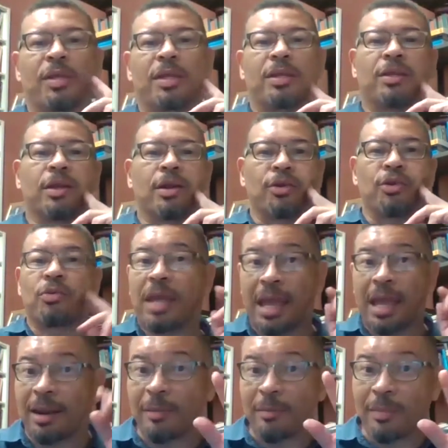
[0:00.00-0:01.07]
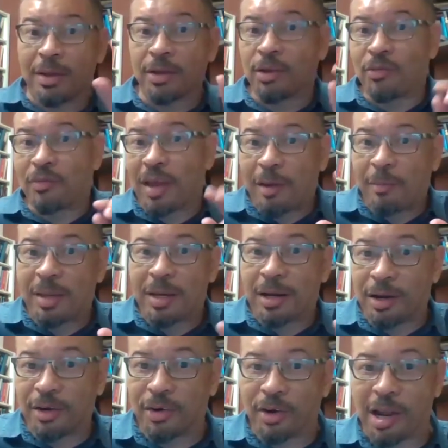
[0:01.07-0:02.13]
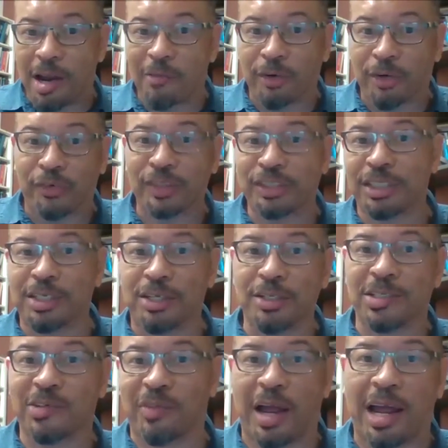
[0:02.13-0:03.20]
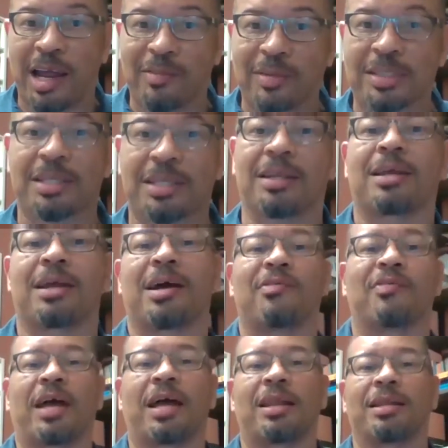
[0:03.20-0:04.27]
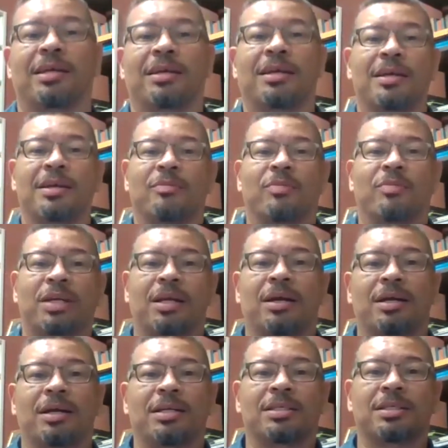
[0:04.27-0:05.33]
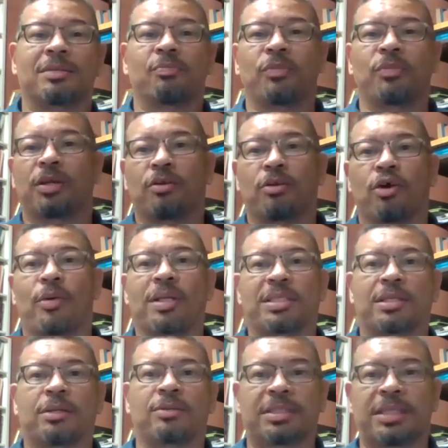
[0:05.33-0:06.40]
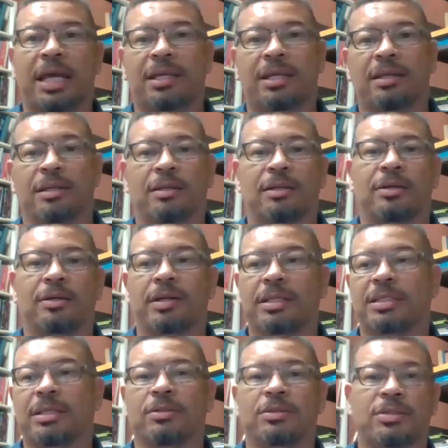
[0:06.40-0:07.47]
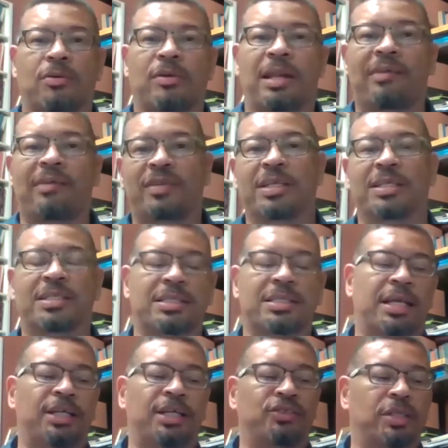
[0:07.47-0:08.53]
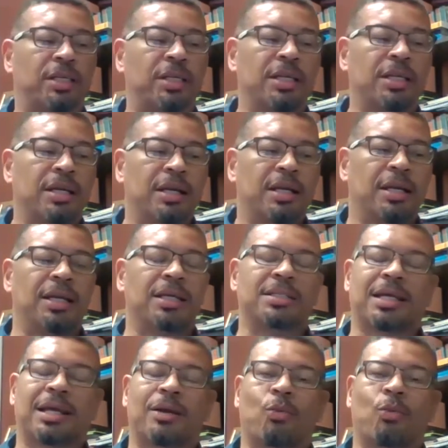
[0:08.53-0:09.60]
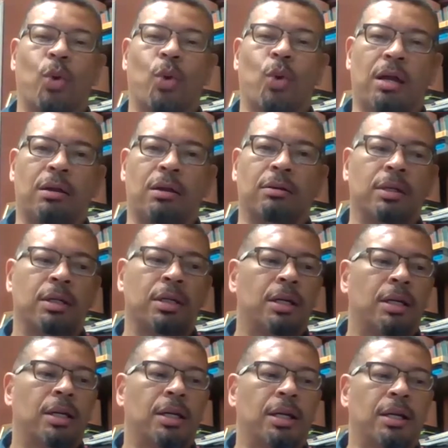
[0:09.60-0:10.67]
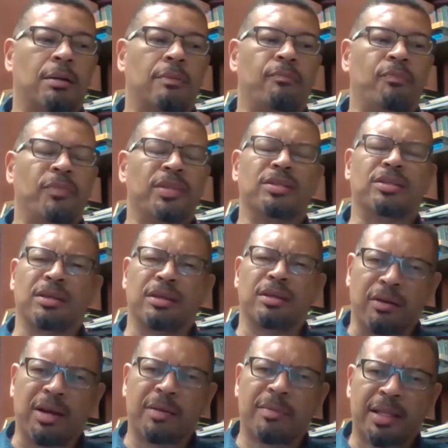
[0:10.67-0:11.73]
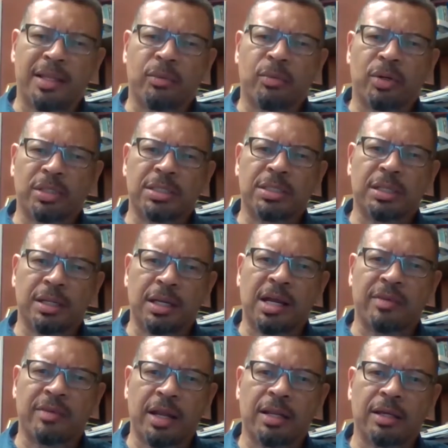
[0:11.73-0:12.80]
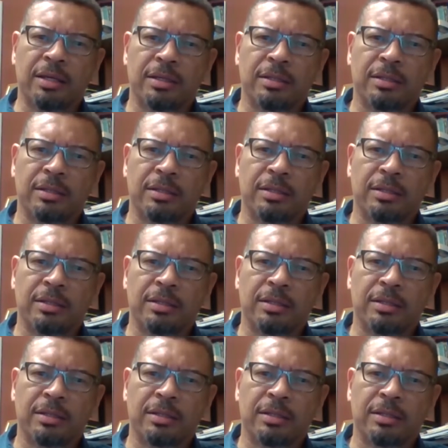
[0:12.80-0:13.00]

you know, you've got to be an undercover Christian to survive in Silicon Valley because, you know, it's so secular and so leftist, etc. It's like, well, do you know anybody that works in Silicon Valley?